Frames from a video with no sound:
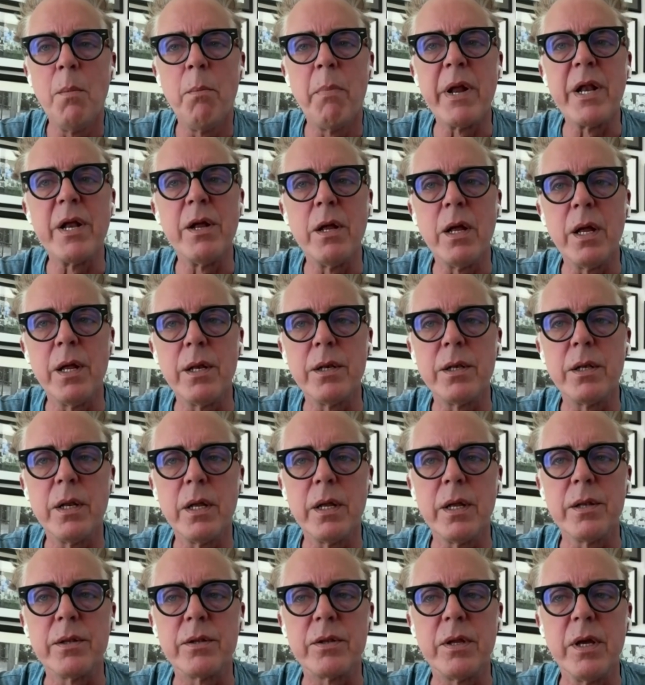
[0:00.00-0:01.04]
But
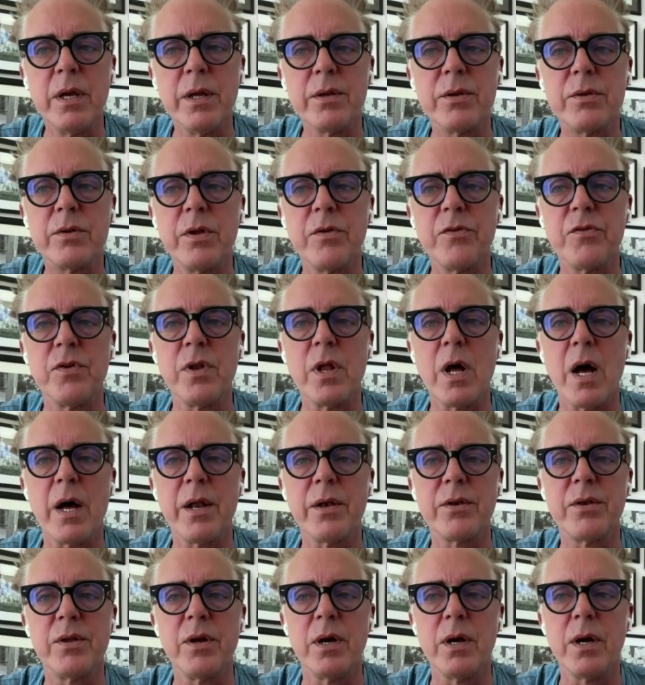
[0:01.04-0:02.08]
it does
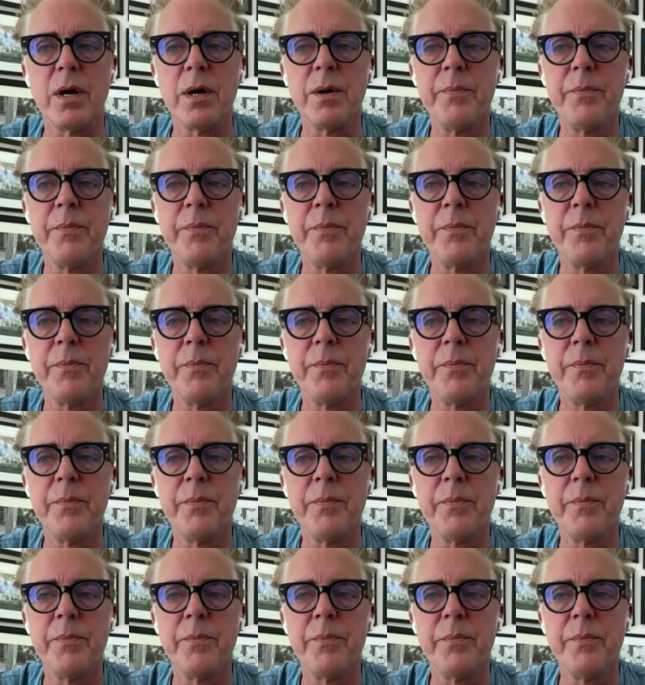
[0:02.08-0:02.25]
not